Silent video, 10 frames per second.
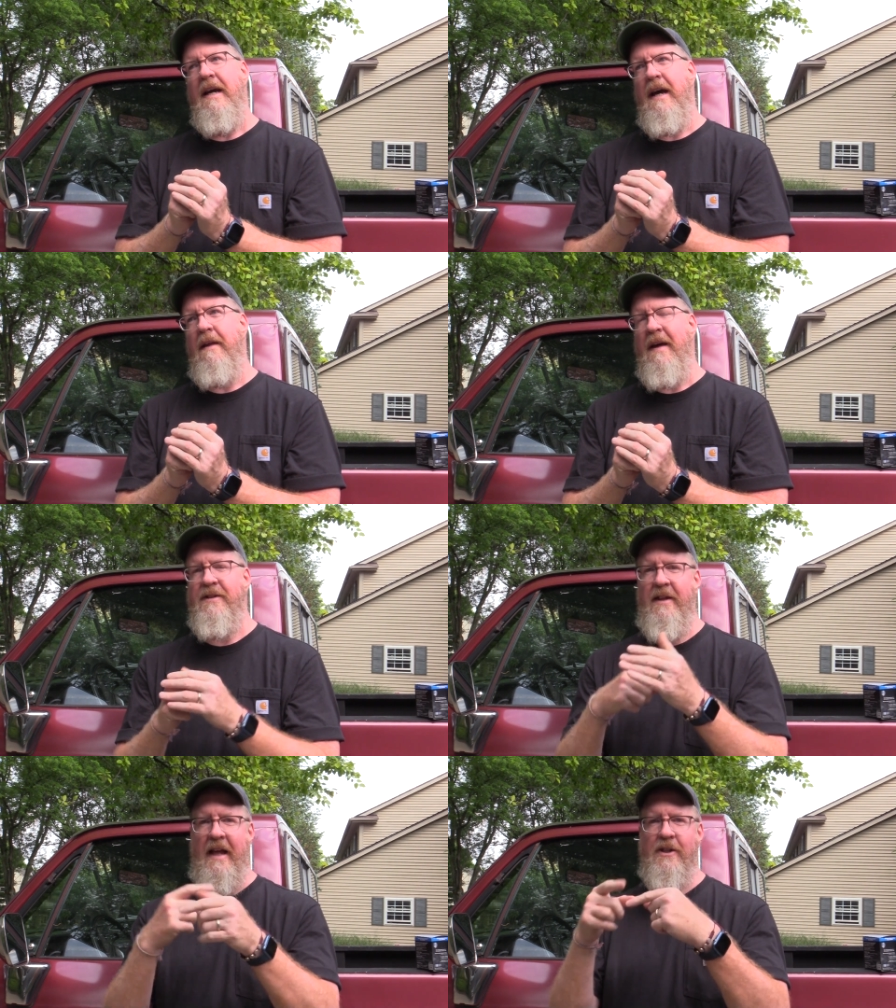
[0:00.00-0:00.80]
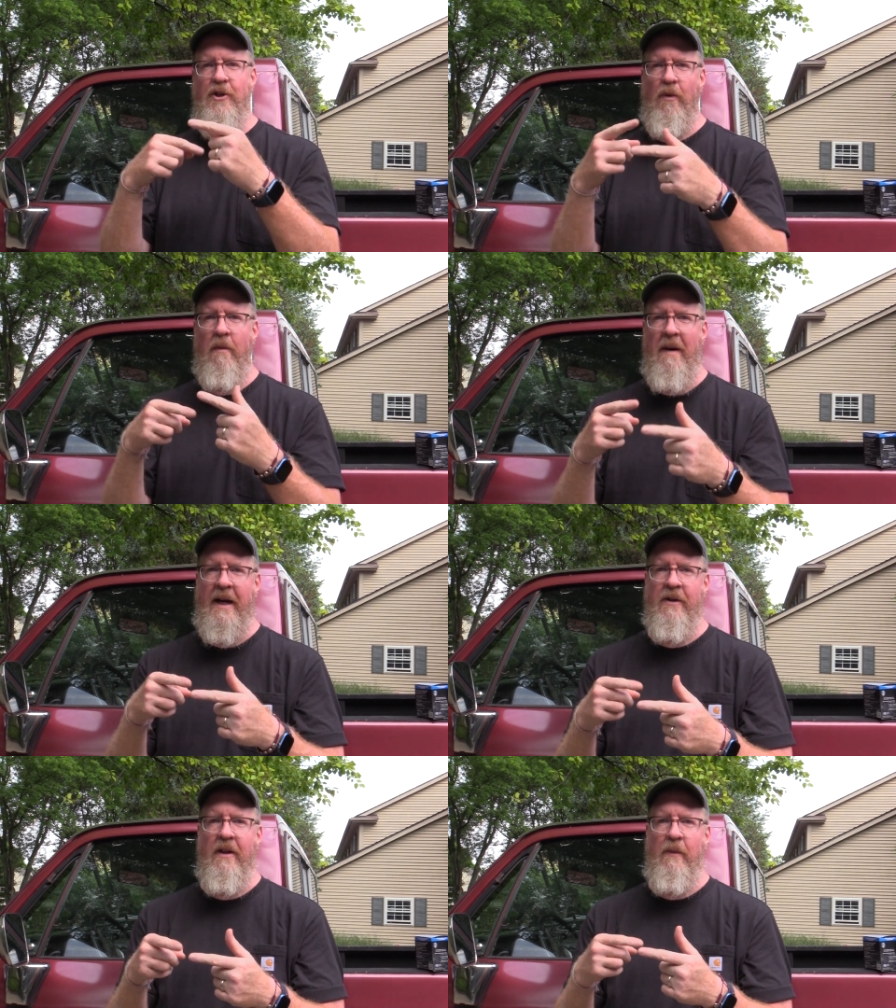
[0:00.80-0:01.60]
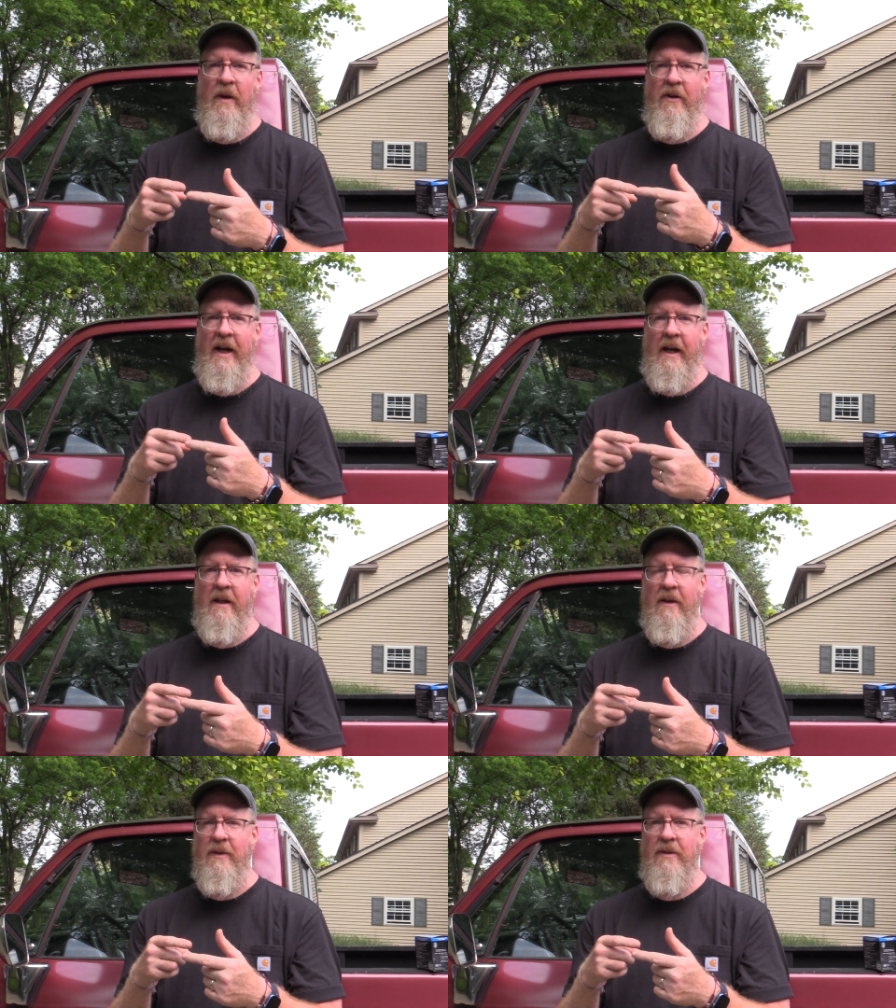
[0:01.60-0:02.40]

And that's, that's your reminder that when you're getting close.